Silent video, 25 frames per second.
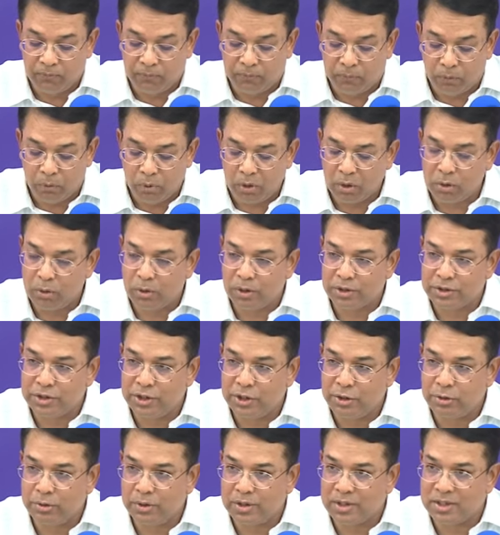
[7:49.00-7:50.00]
4
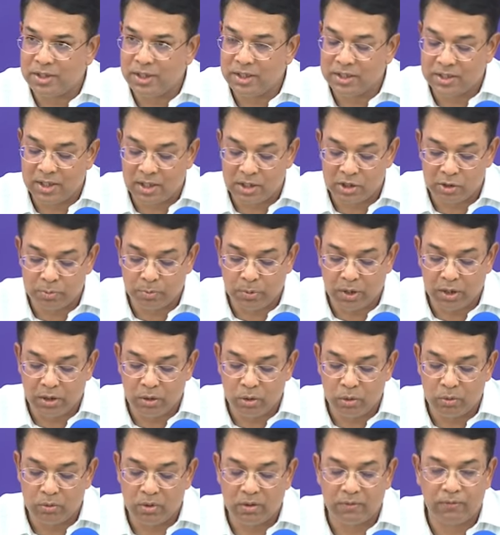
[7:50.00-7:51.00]
constituencies are spread
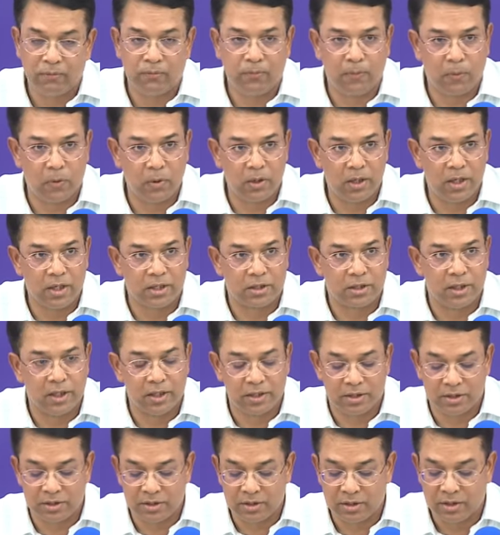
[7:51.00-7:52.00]
over 4
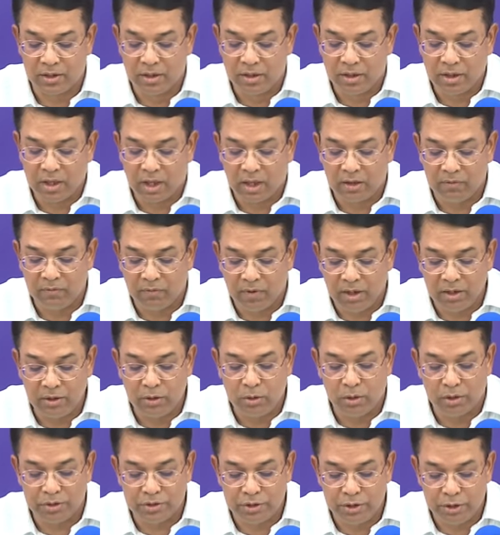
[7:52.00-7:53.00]
districts, and 1
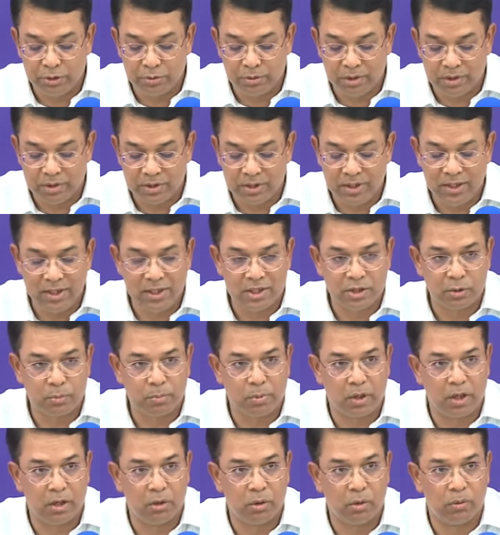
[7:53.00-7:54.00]
constituency is
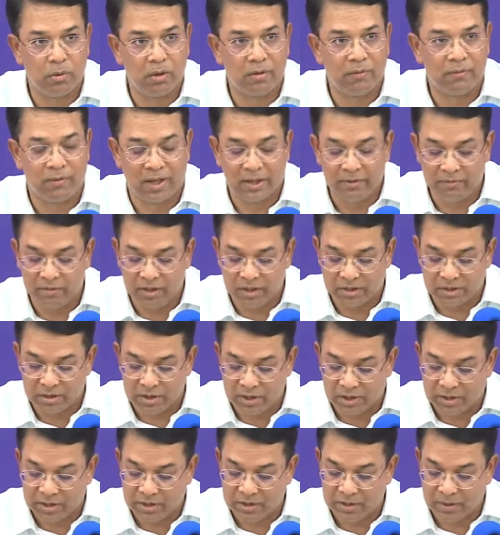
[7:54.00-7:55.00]
spread over 5
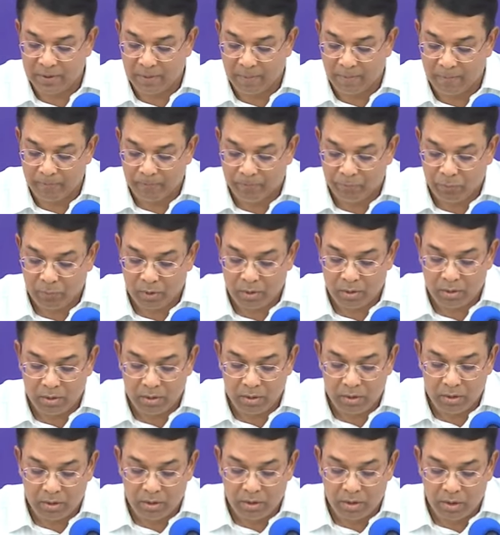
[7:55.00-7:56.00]
districts.
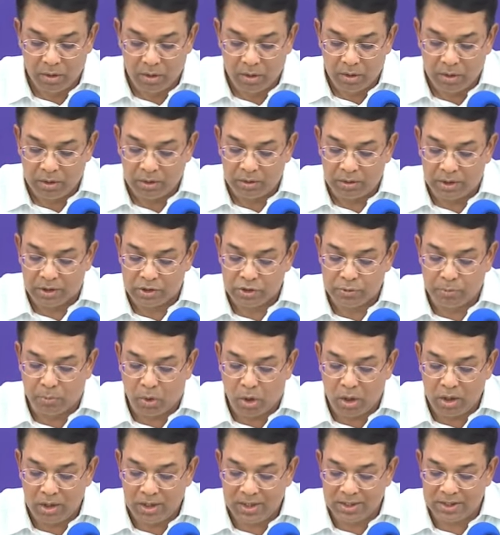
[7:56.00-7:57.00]
The
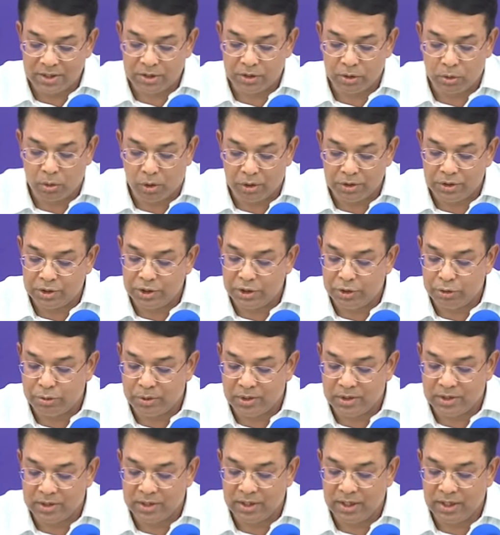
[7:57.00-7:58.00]
smallest
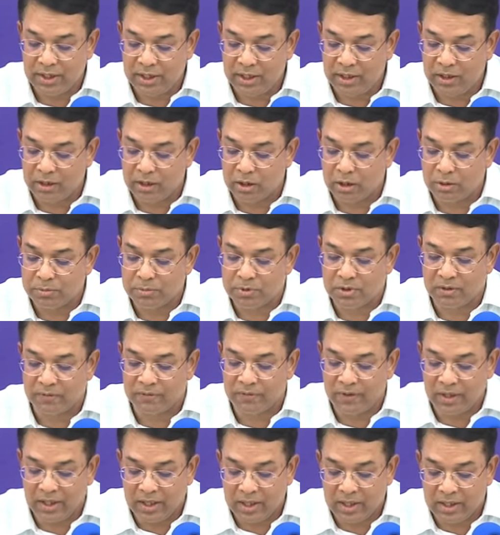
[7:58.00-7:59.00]
constituency in terms of
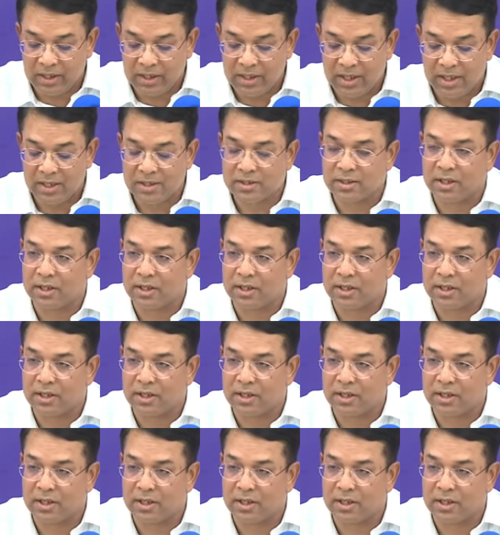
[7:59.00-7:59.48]
area is